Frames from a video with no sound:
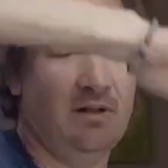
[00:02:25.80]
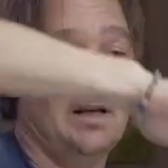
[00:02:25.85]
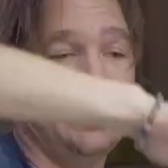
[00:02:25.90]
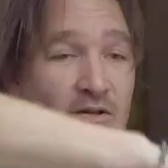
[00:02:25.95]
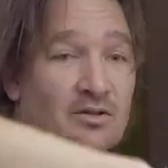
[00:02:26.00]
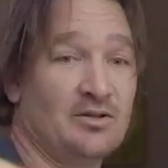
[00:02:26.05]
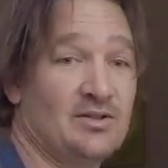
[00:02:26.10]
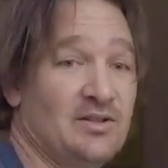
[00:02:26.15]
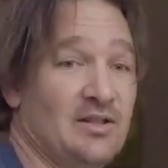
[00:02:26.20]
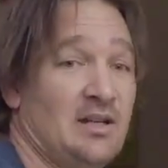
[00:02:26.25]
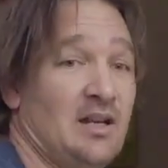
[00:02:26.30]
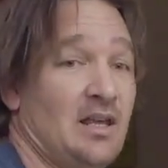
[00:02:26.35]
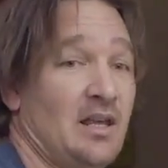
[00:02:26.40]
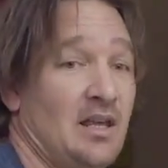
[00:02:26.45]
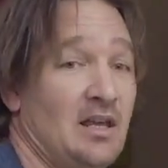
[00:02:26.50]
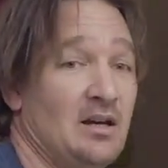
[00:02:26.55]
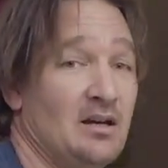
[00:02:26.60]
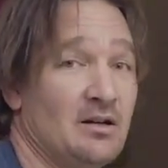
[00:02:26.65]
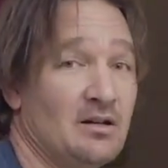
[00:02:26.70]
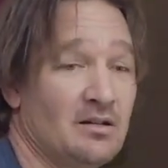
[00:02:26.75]
and you're sitting
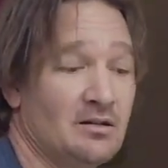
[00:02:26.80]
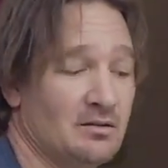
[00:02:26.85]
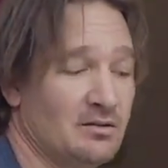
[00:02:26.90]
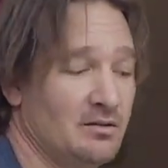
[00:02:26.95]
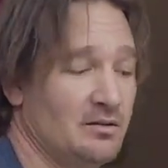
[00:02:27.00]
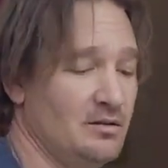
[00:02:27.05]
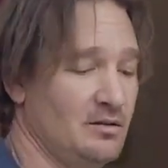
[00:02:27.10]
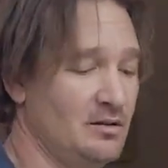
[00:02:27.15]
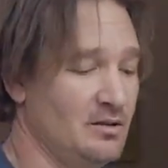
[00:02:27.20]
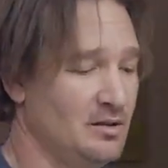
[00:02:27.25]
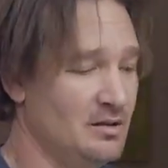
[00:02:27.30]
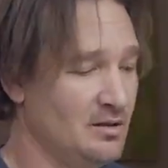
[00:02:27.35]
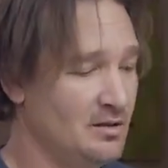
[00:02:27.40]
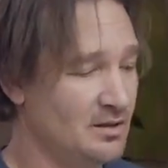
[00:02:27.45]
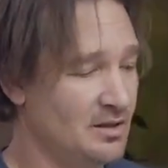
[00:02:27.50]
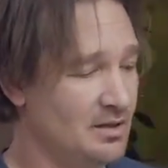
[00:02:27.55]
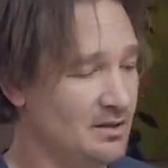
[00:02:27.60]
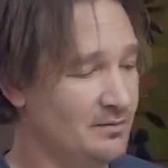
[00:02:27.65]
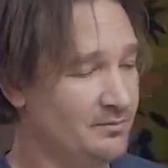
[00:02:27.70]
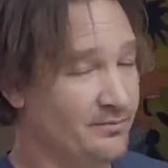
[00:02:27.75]
here,
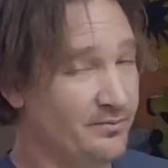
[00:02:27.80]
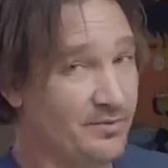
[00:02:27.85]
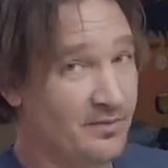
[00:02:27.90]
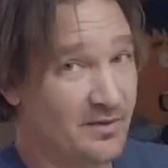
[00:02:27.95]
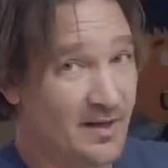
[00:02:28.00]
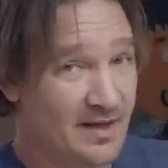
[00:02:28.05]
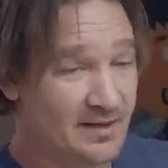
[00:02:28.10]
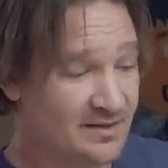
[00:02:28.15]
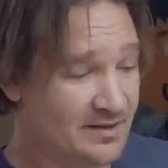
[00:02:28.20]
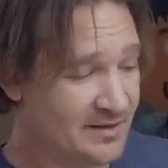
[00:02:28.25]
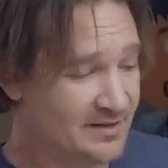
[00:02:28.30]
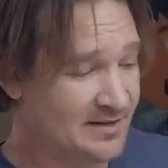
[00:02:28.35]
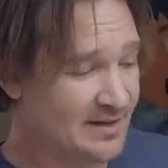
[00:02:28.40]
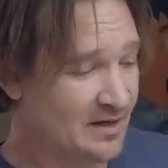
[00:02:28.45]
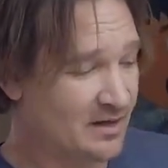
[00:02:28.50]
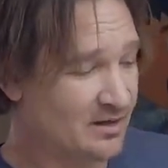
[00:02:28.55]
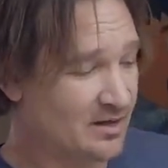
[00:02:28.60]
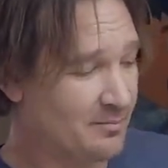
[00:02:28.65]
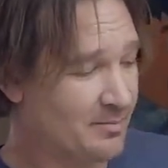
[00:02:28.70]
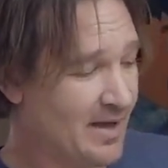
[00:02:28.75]
then that sits
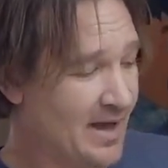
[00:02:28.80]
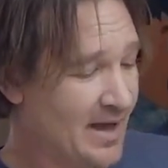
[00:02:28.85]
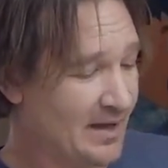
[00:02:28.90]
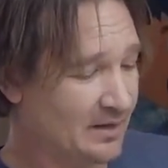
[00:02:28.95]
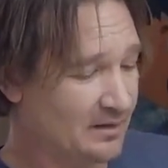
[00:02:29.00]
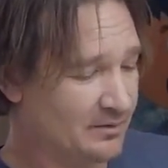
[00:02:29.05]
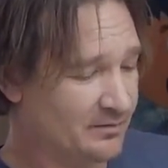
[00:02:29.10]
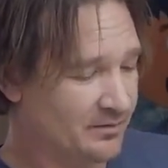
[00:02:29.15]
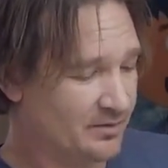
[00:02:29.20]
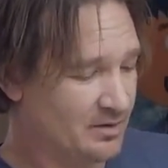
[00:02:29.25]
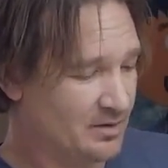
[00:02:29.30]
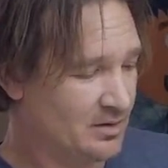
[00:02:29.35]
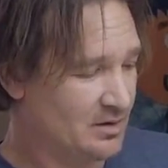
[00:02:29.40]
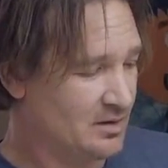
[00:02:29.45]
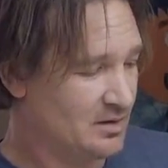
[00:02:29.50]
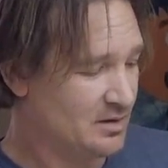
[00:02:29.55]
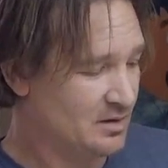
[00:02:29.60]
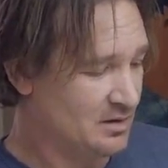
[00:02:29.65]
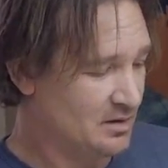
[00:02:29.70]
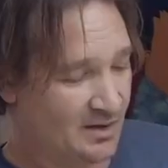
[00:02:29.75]
down in the back.
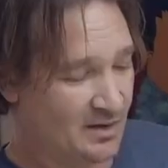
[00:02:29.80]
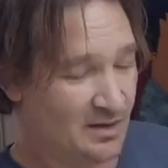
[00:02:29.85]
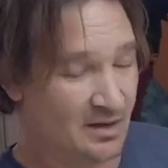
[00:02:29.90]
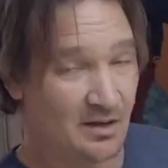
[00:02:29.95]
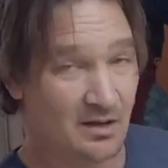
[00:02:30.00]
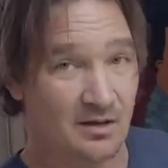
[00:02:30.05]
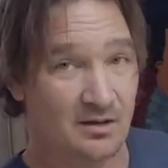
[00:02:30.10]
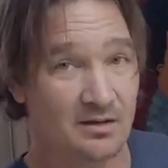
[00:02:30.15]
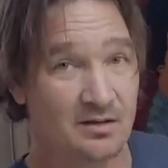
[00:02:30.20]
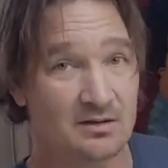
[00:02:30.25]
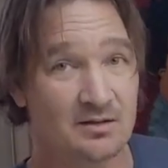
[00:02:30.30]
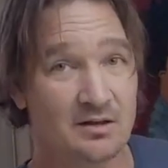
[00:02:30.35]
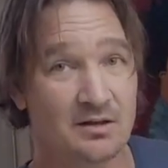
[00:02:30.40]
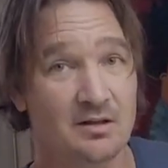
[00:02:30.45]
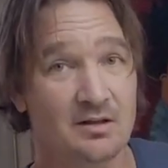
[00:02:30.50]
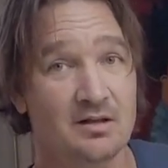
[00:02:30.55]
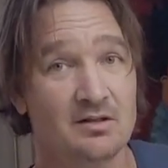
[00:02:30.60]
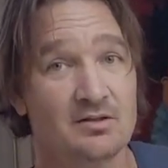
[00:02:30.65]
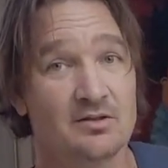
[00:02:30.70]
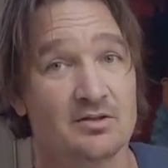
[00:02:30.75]
These are
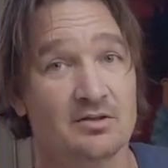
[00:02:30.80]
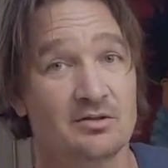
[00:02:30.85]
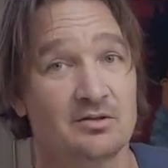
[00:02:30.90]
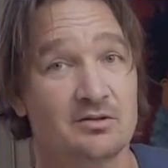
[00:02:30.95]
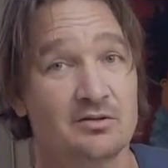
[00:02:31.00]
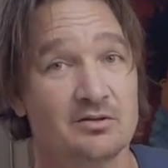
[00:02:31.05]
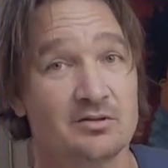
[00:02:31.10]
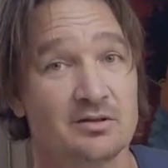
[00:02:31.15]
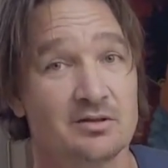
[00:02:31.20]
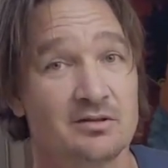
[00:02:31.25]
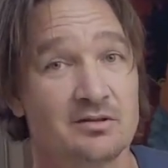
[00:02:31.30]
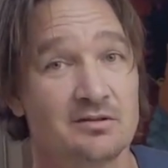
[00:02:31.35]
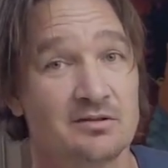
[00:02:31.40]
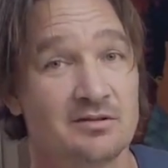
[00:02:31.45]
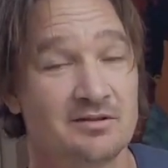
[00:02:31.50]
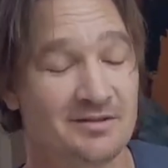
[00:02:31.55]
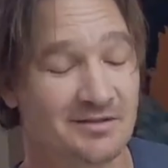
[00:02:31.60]
the controls.